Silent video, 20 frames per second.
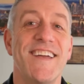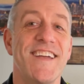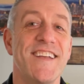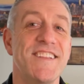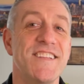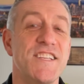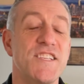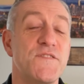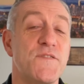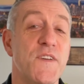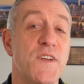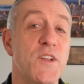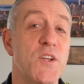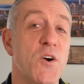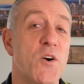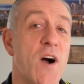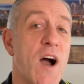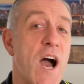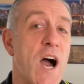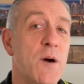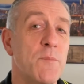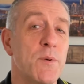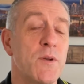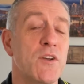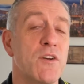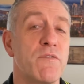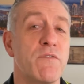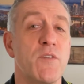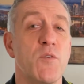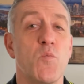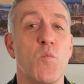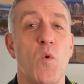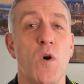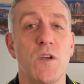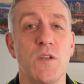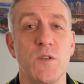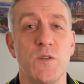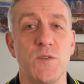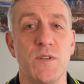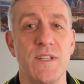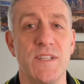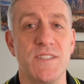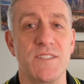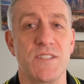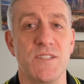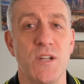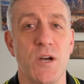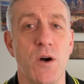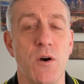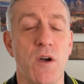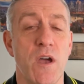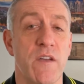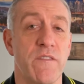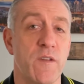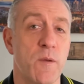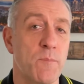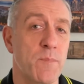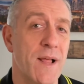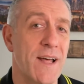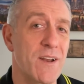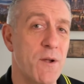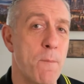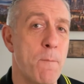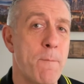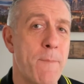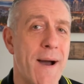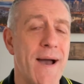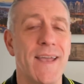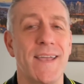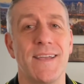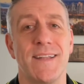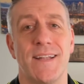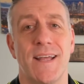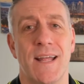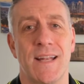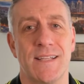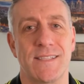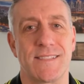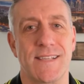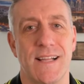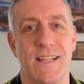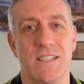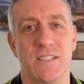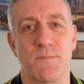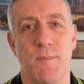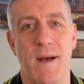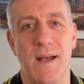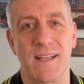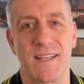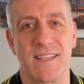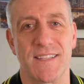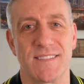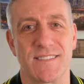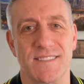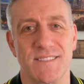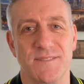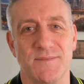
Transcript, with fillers: In this video, I'll be covering what you need to know if you plan on buying in a seller's market.